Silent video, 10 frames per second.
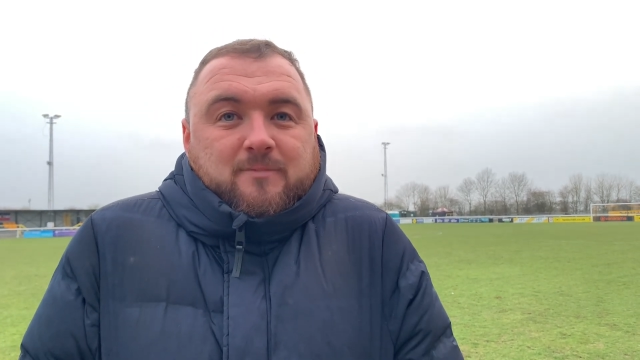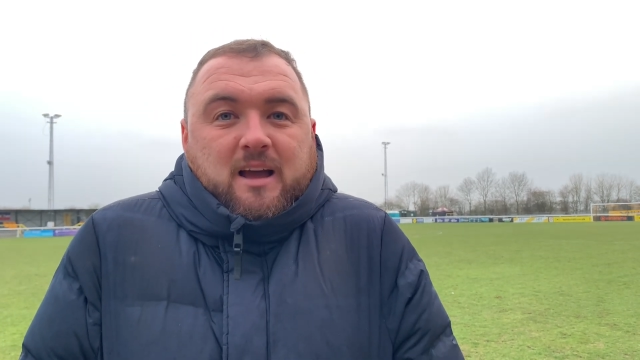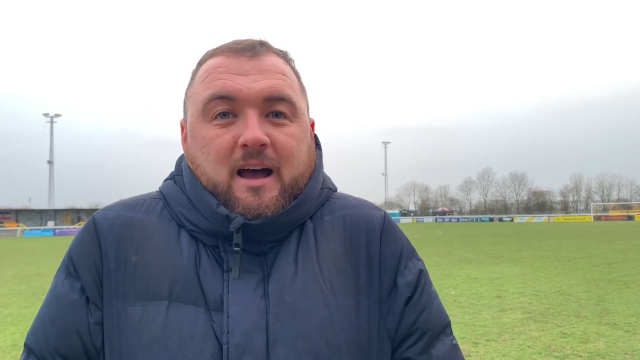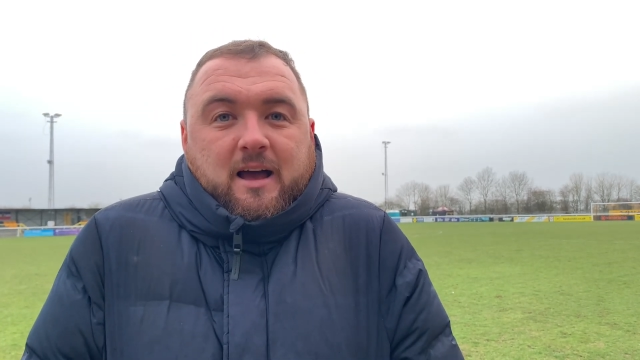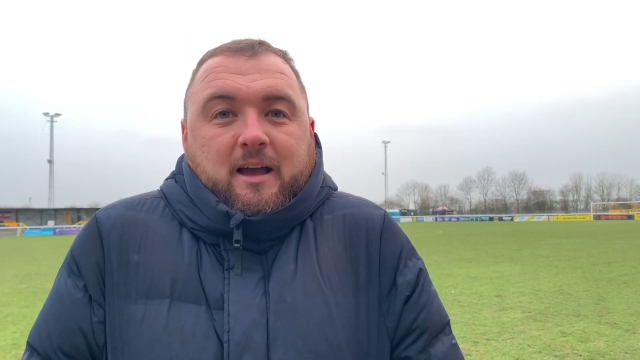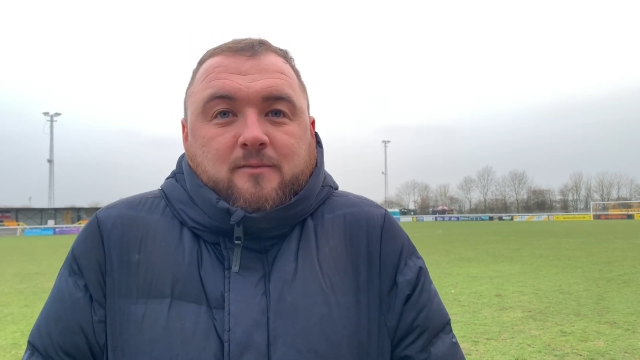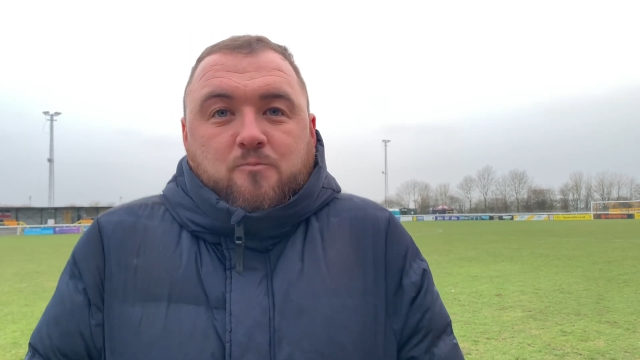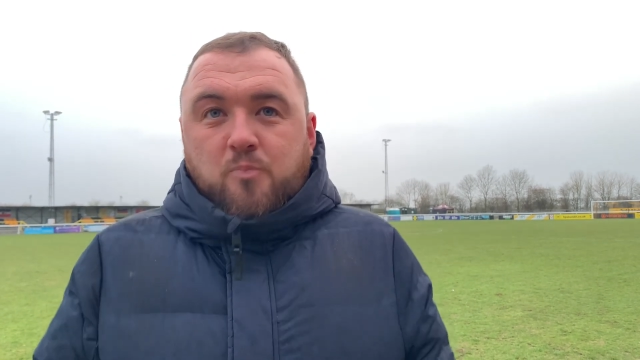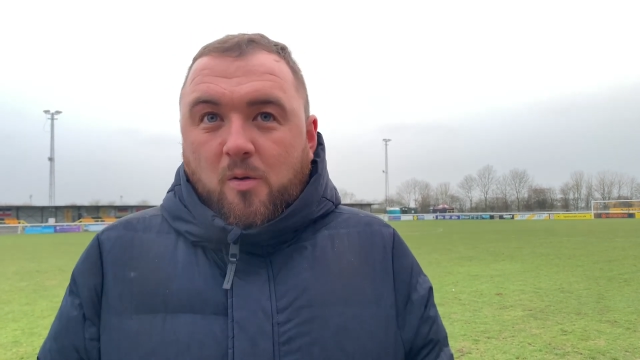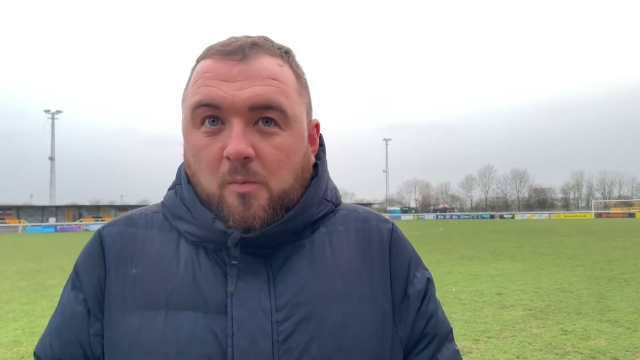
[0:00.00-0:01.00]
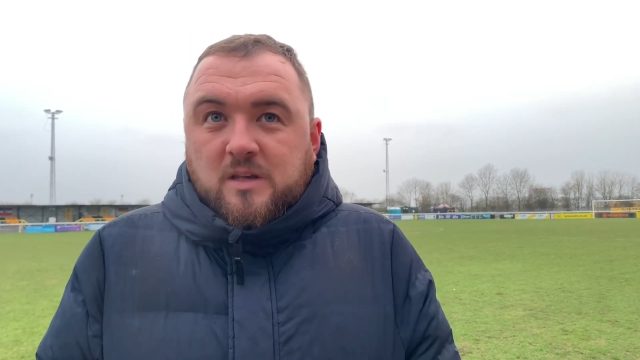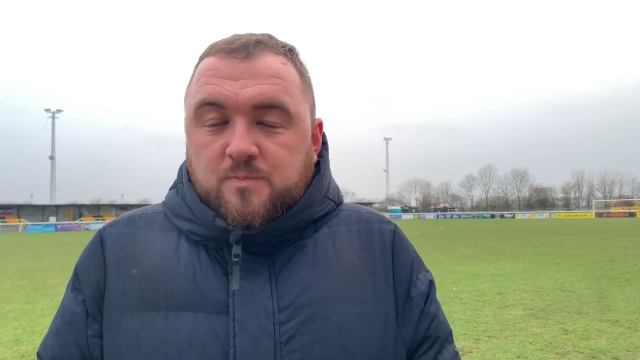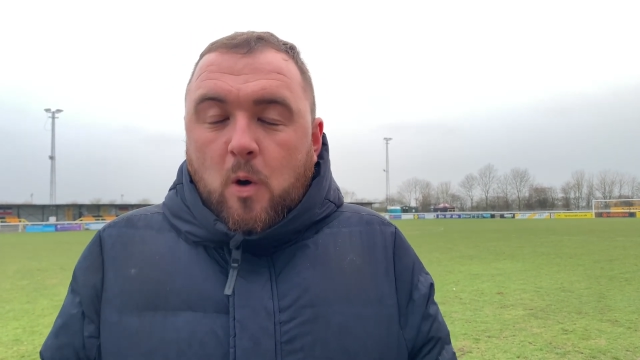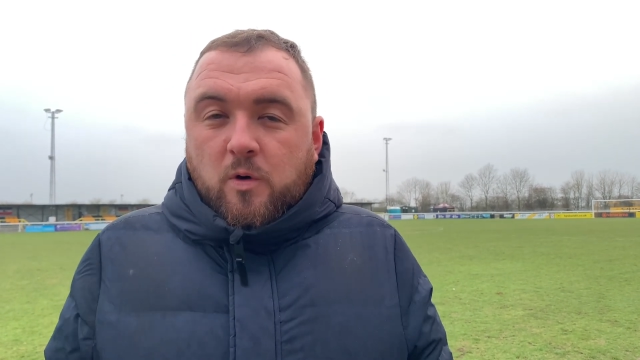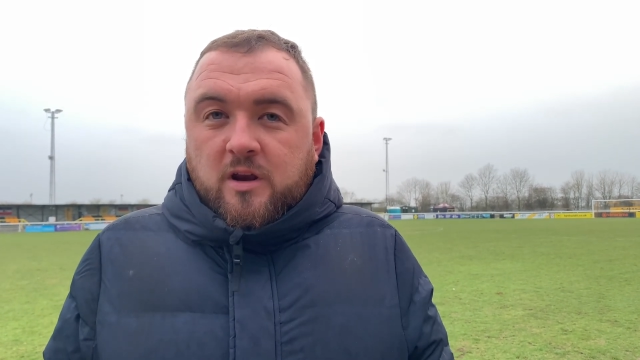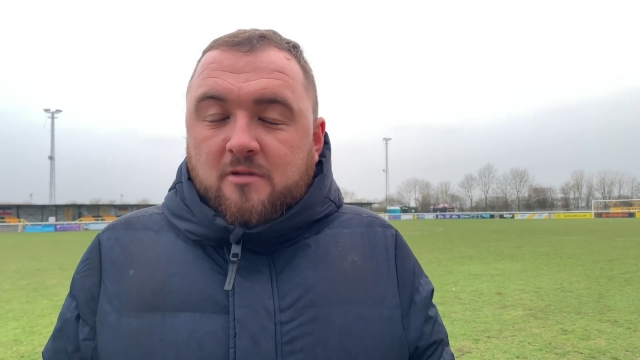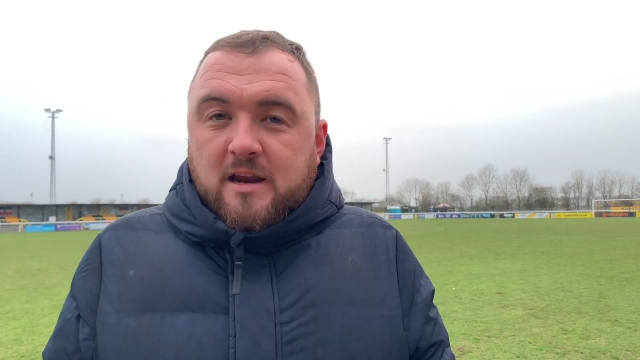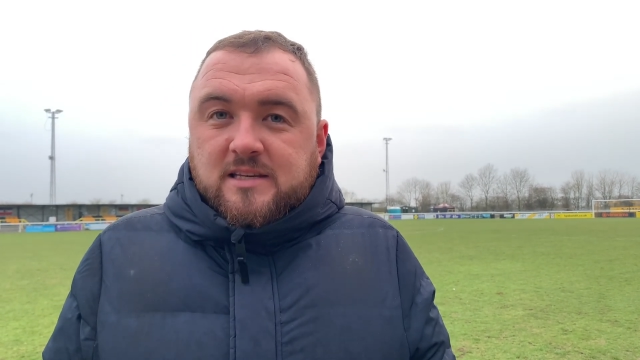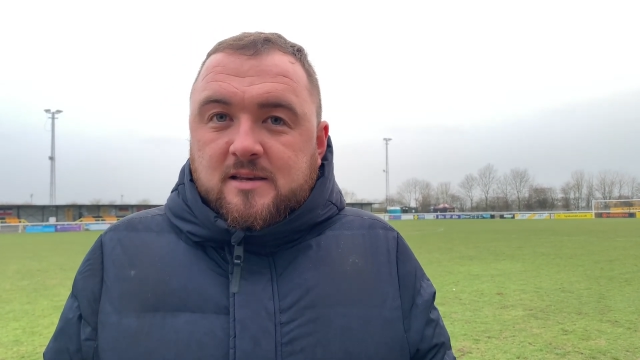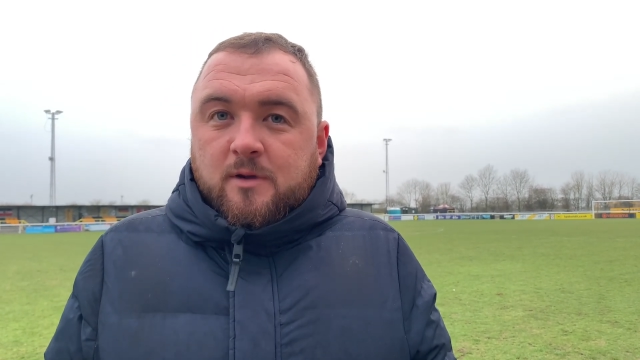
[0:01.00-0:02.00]
I, I probably spoke in a
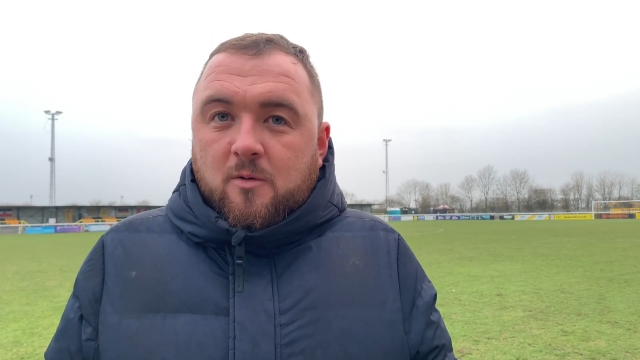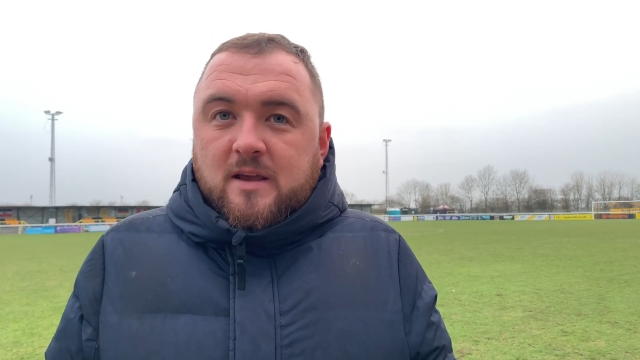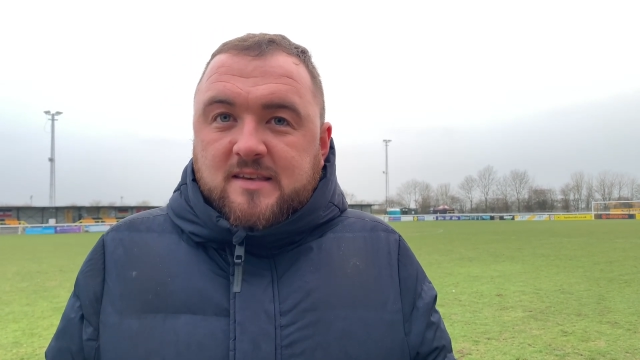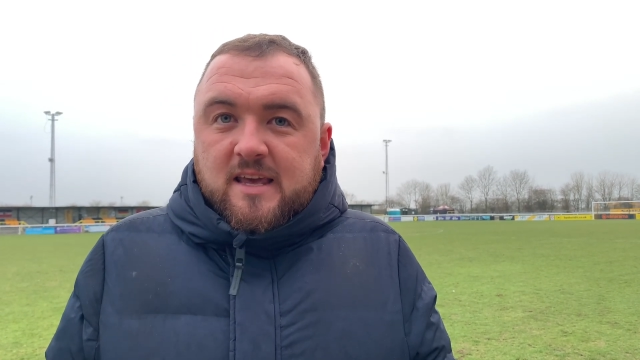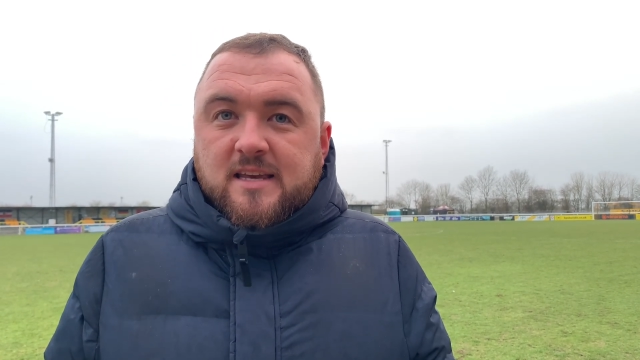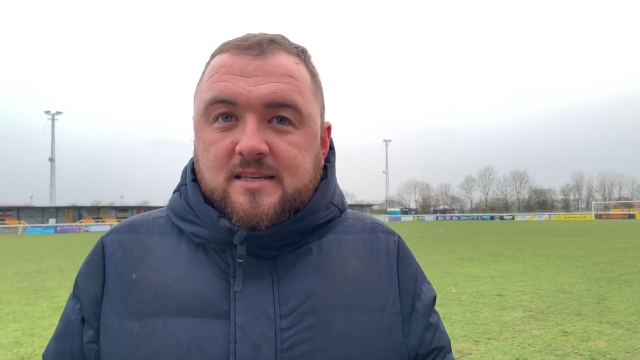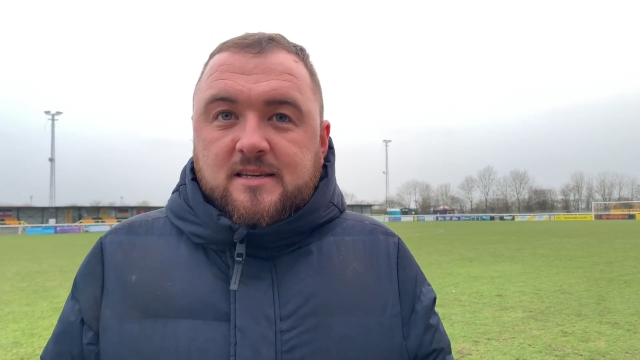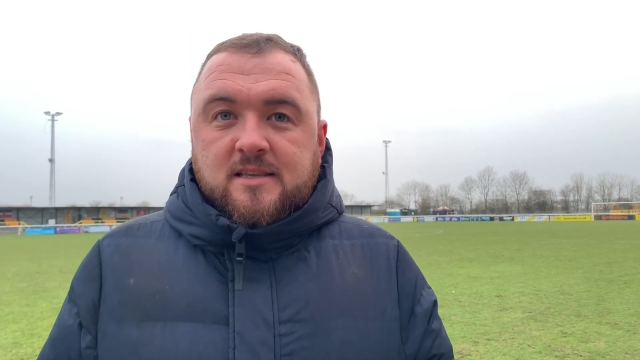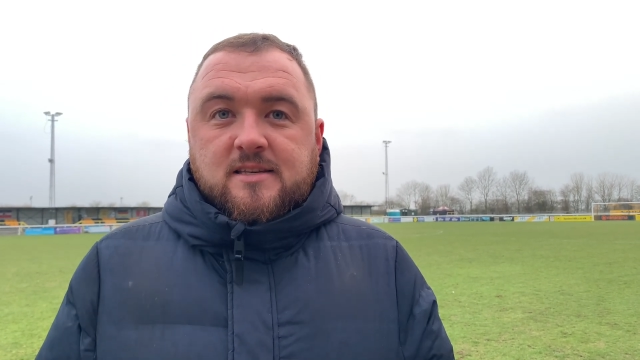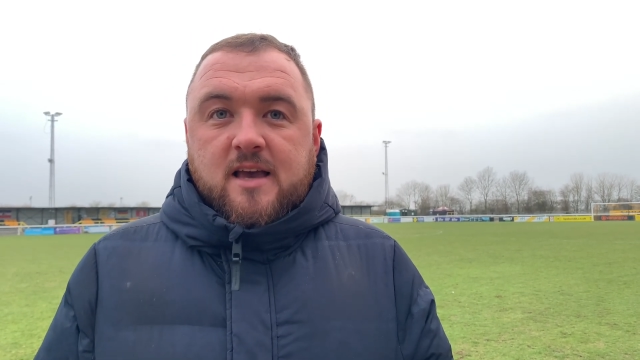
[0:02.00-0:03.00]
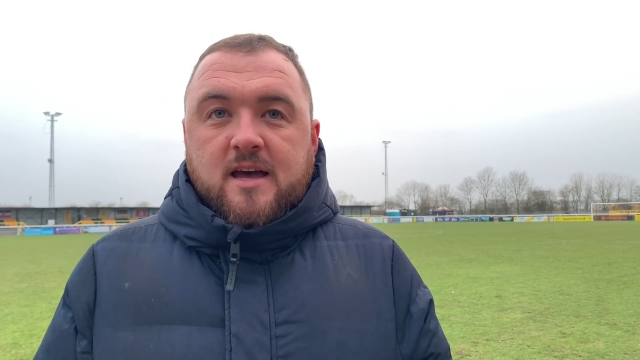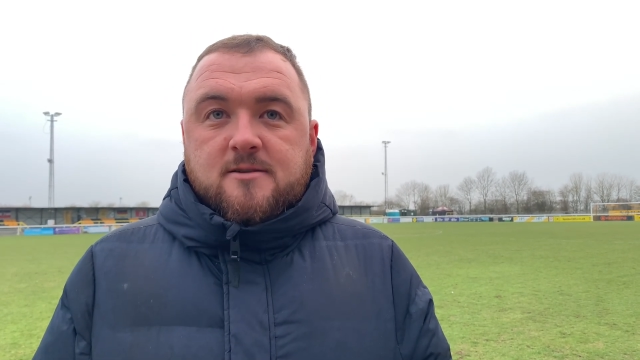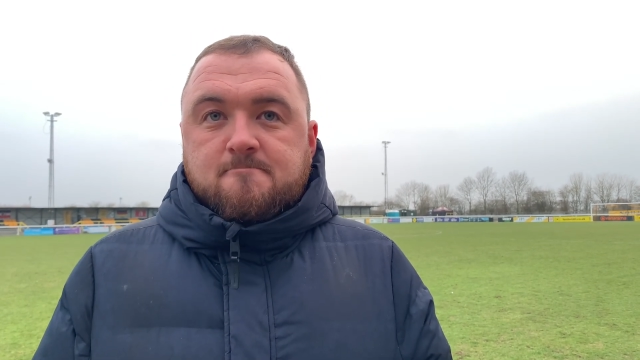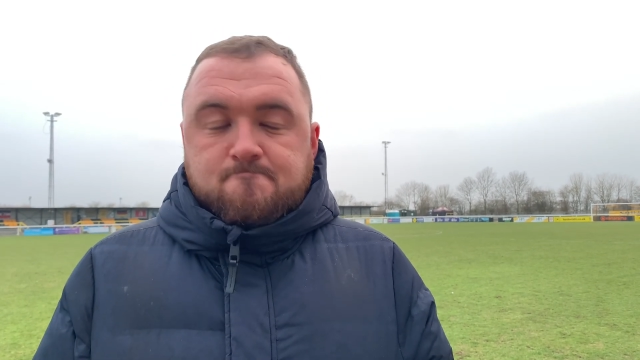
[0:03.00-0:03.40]
really similar way to this and said,